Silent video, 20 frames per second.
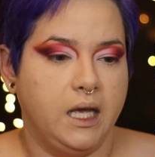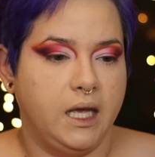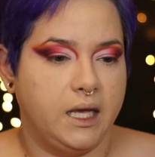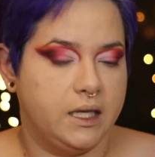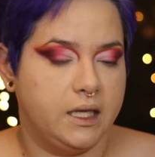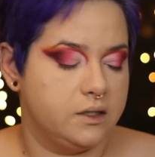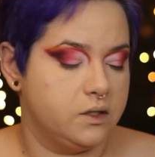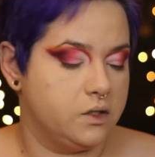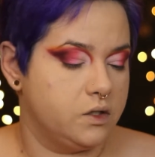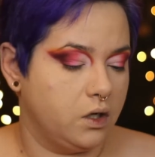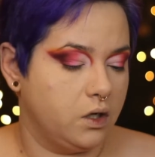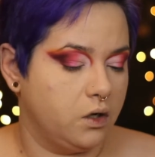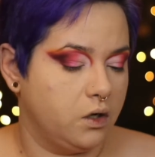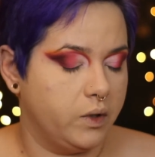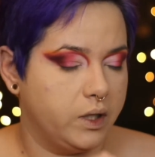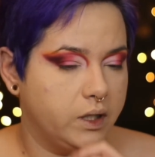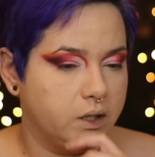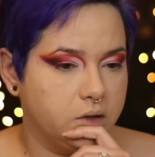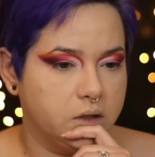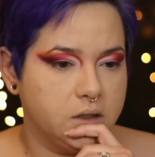And
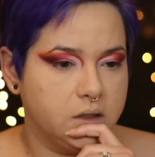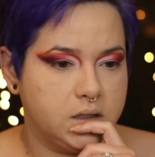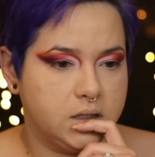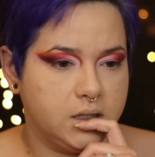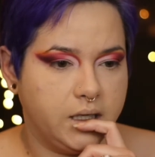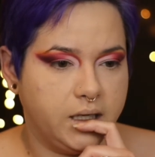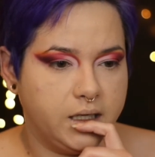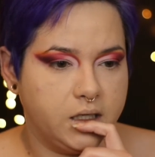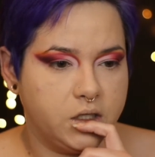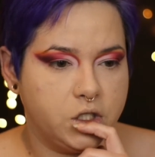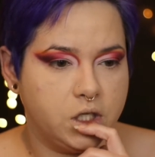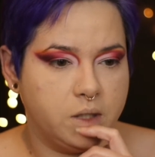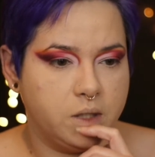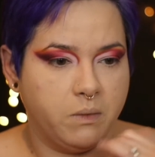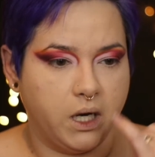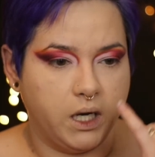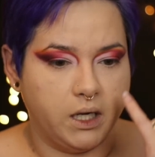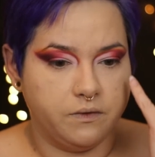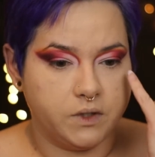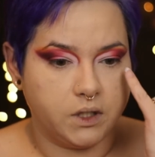so it looks like she
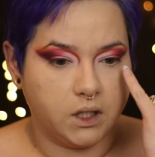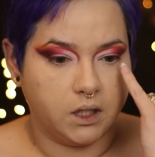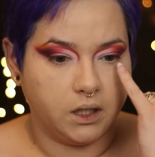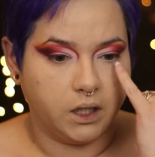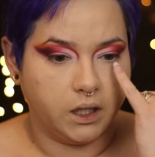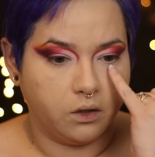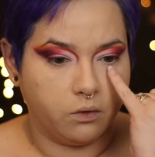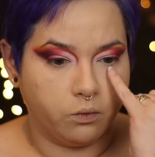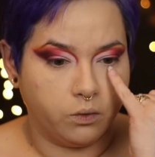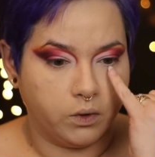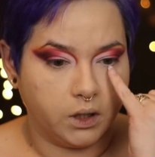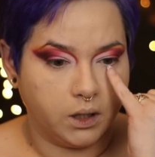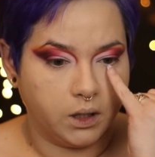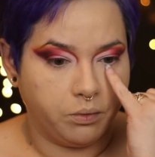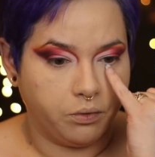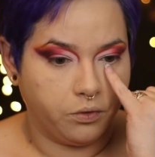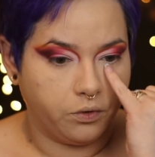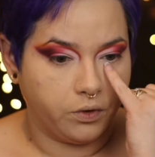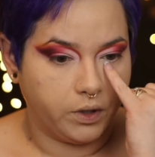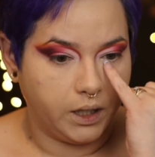might have done like a
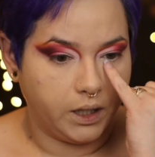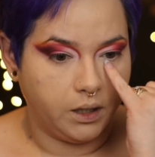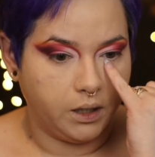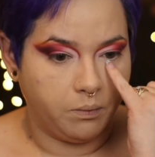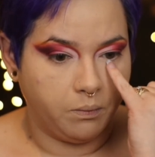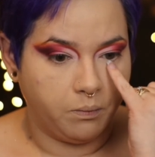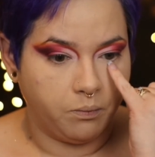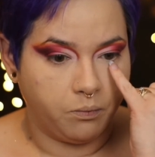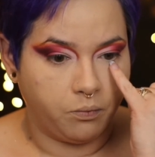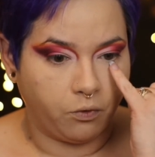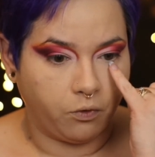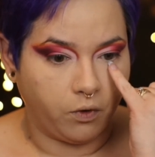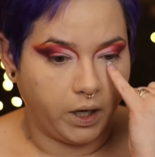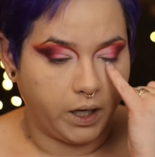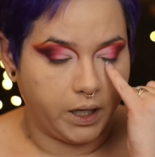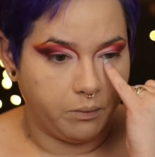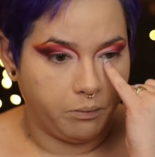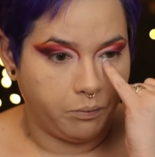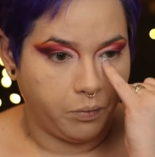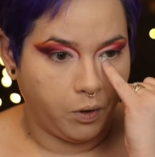really pretty
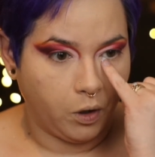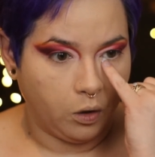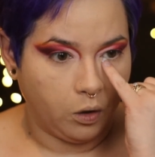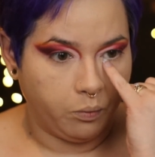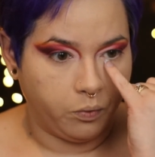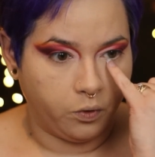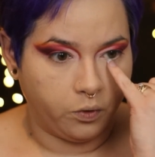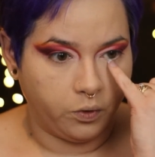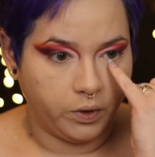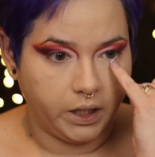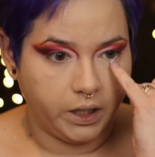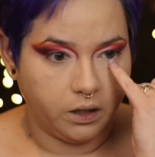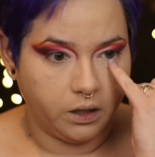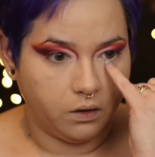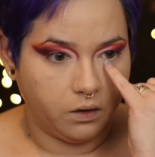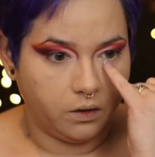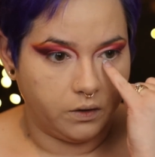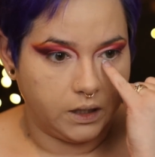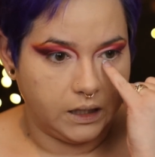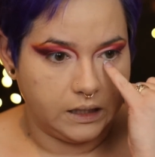bright purple
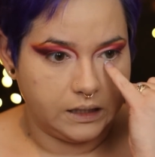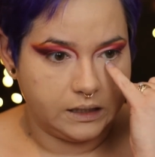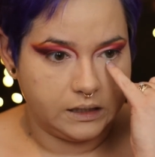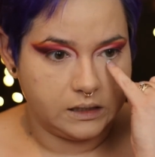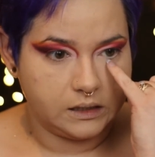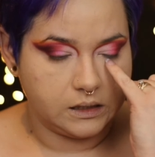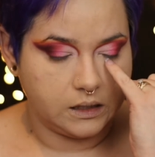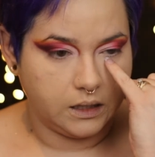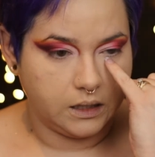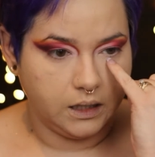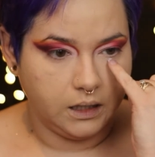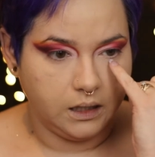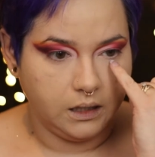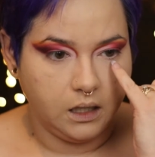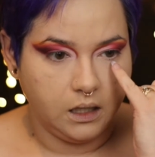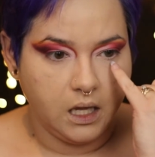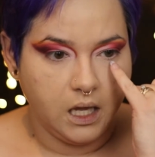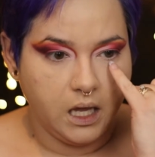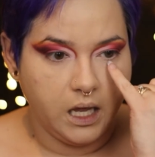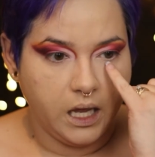here on the inside.